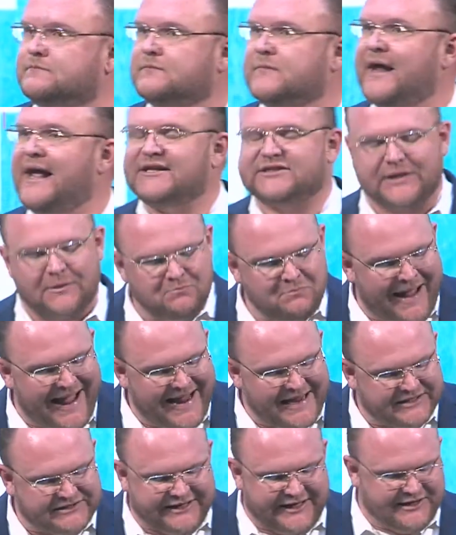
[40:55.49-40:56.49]
It's
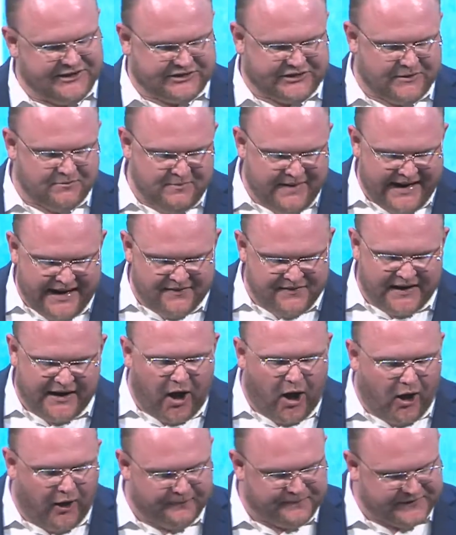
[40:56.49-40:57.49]
amazing to me that
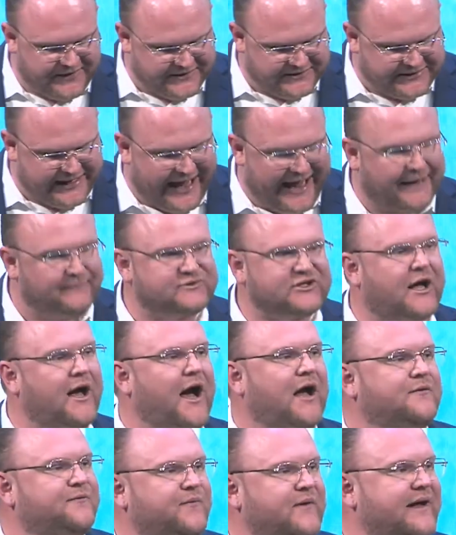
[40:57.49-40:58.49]
oftentimes
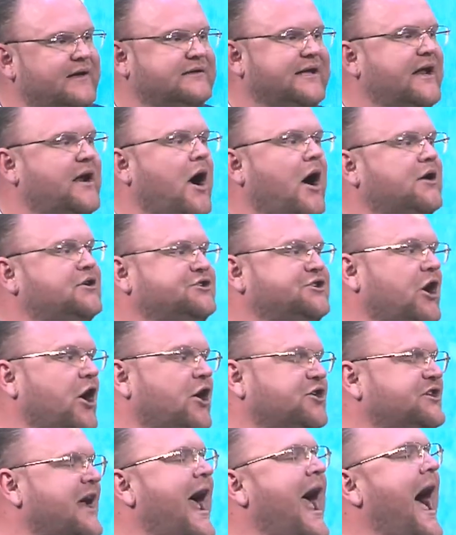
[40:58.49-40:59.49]
conflict in our
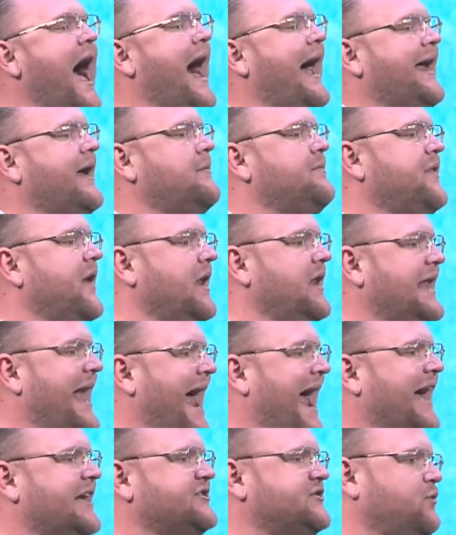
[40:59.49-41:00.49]
church, I am the
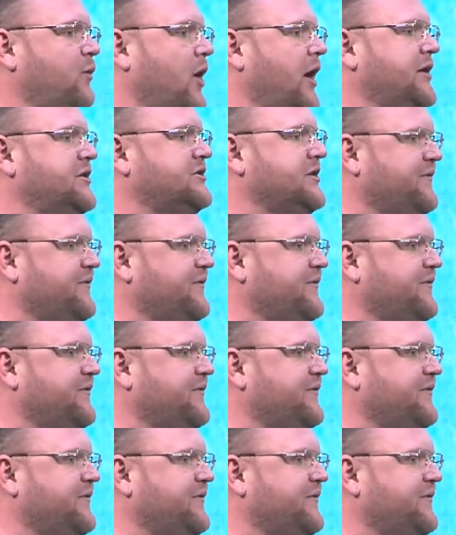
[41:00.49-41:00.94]
last one to